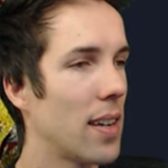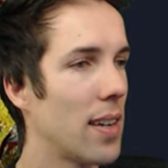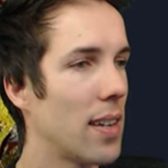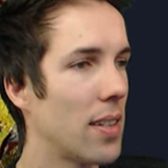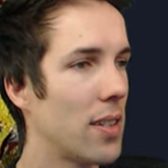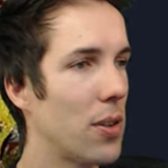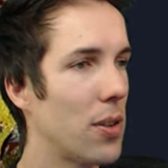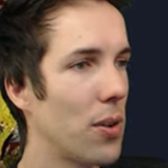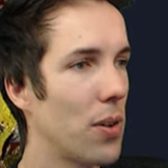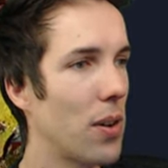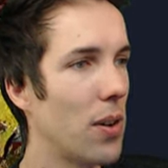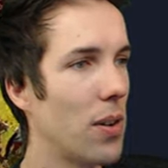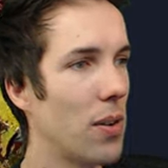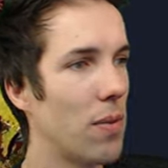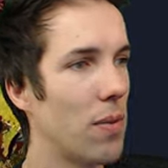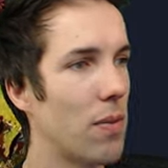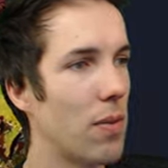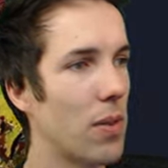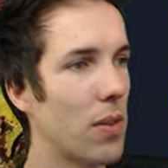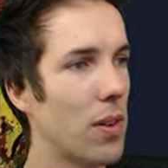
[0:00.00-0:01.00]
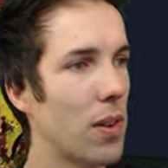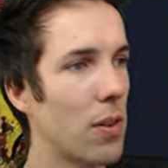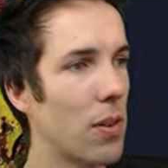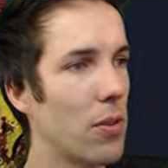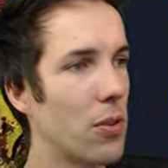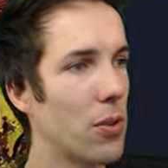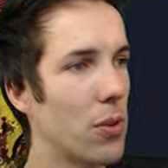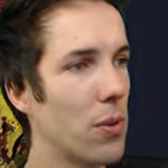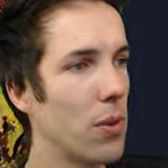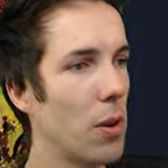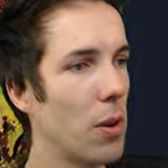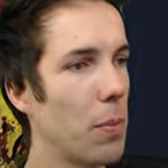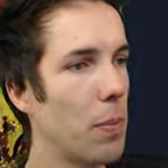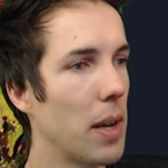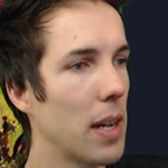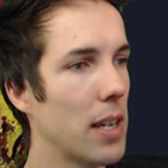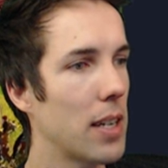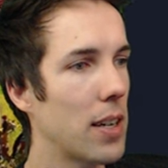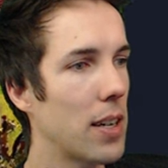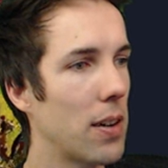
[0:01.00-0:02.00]
Toggle for control group
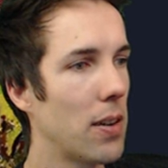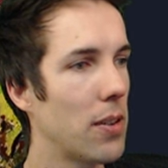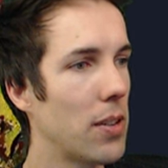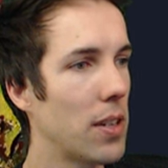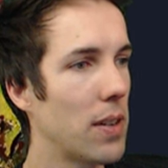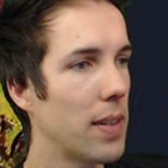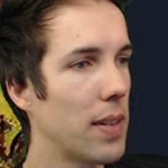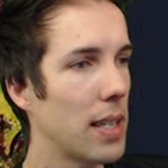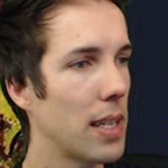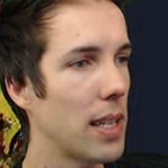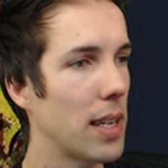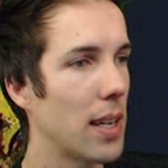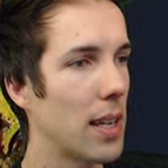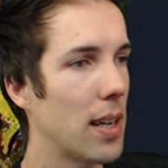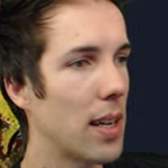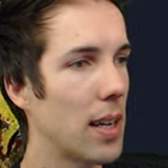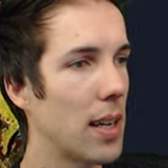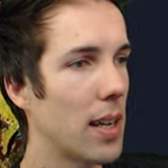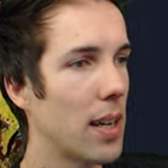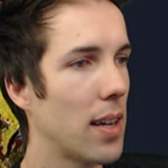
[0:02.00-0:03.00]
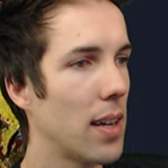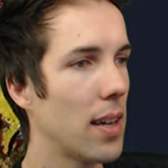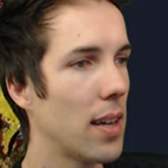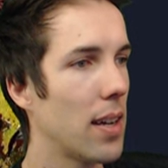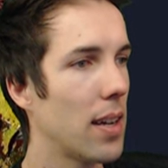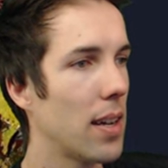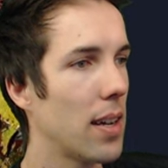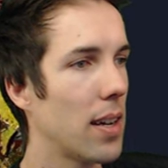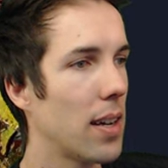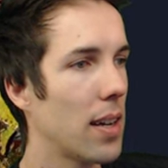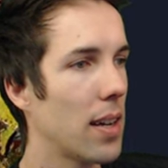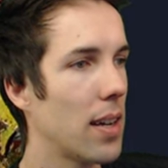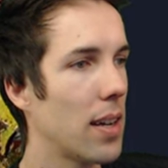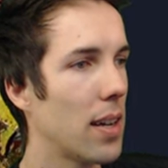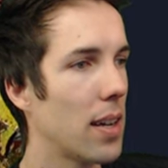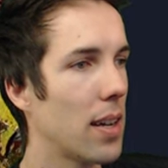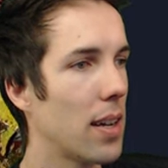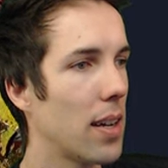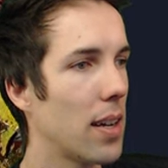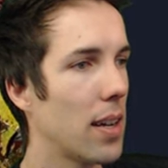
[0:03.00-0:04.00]
exclusivity.
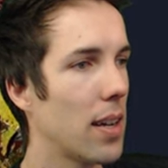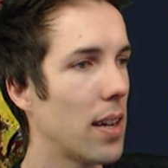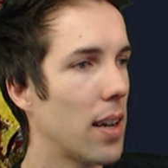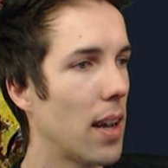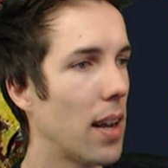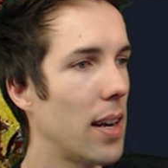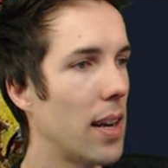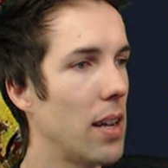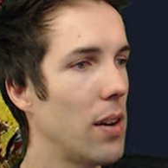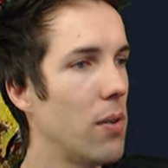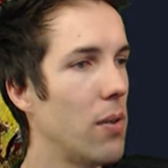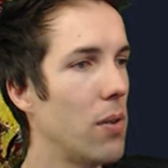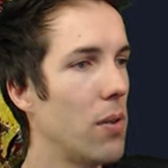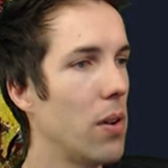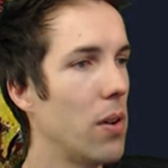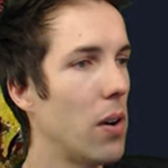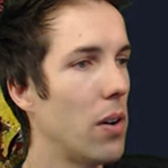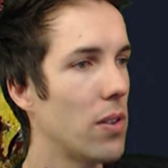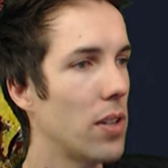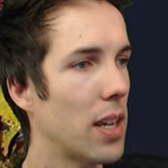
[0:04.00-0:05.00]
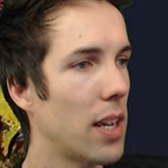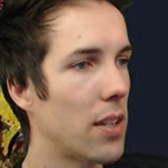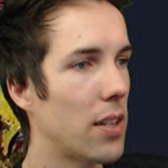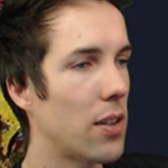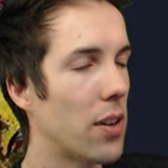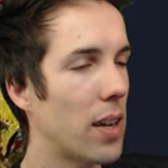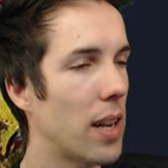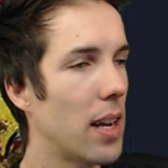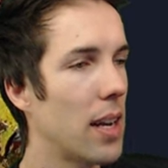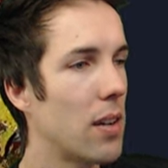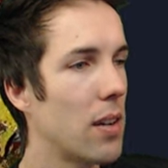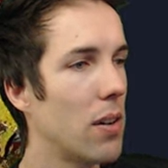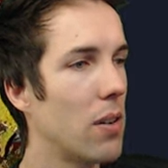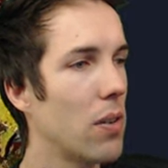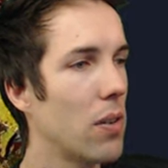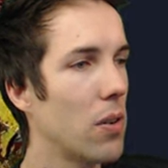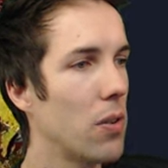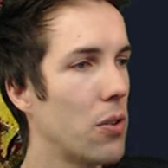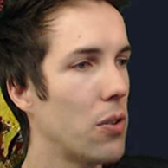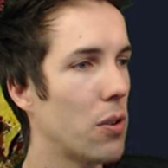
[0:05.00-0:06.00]
A new hotkey to clear all
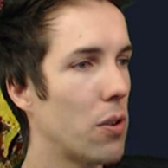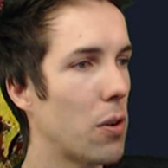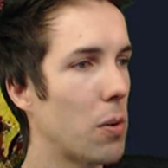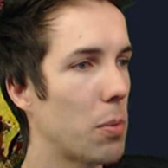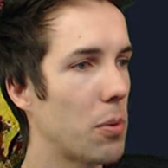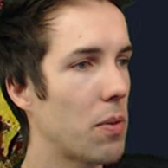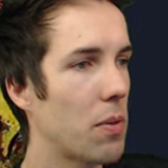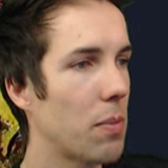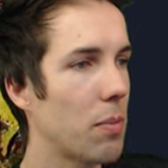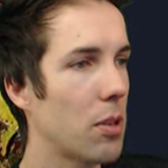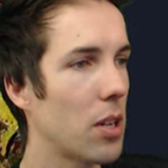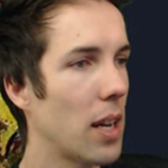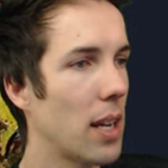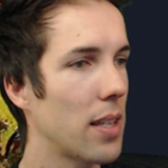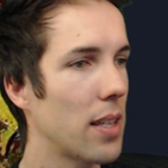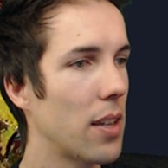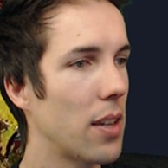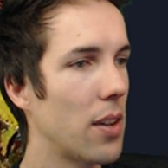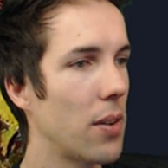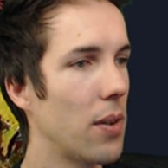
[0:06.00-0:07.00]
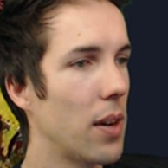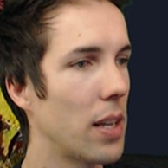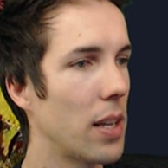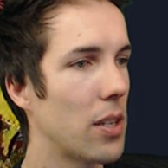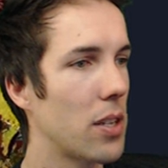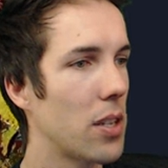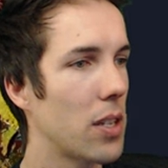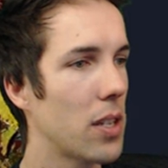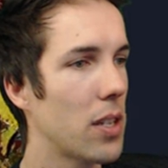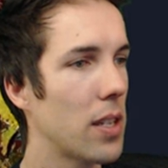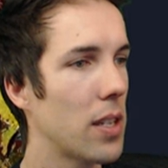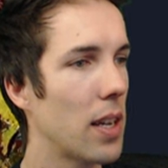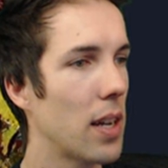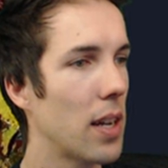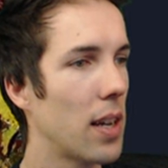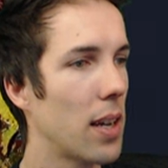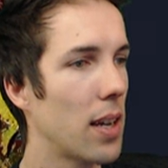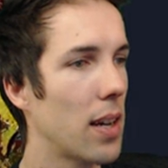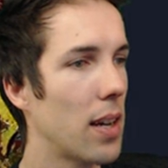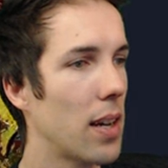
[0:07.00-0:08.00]
control groups from selected units.
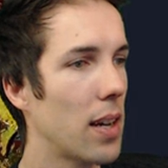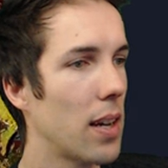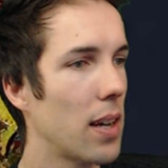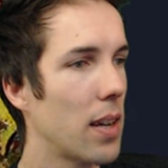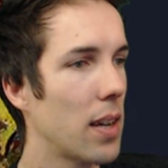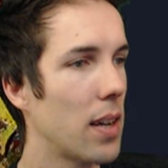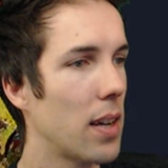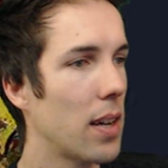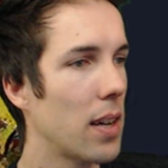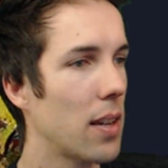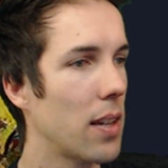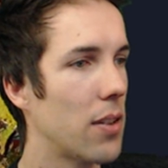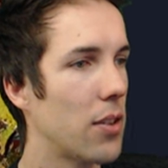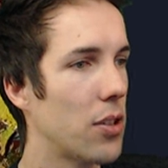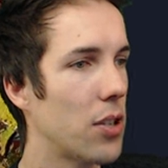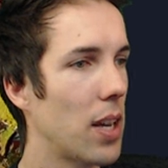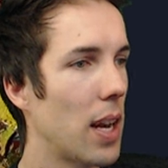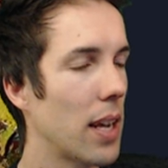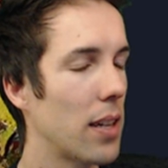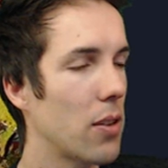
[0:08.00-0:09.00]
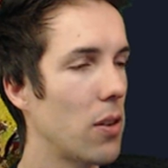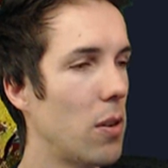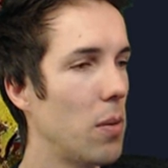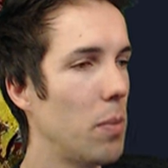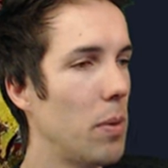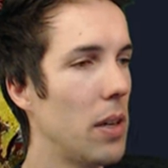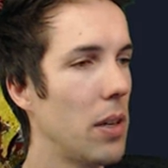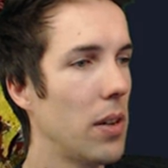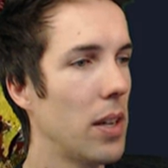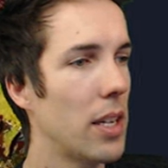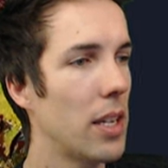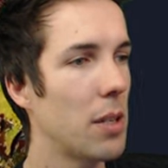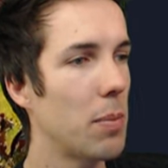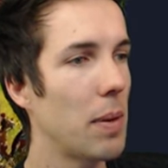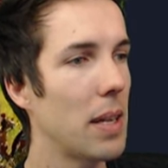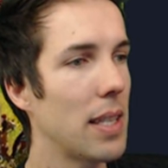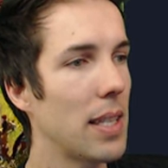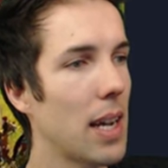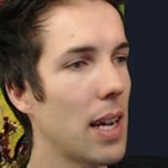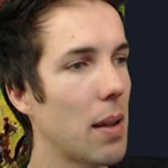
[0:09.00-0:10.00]
To select all buildings by
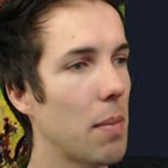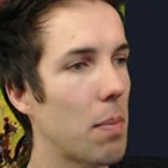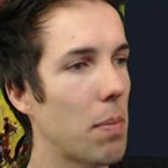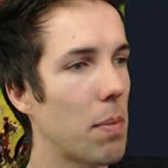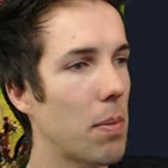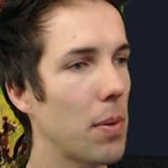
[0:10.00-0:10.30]
type.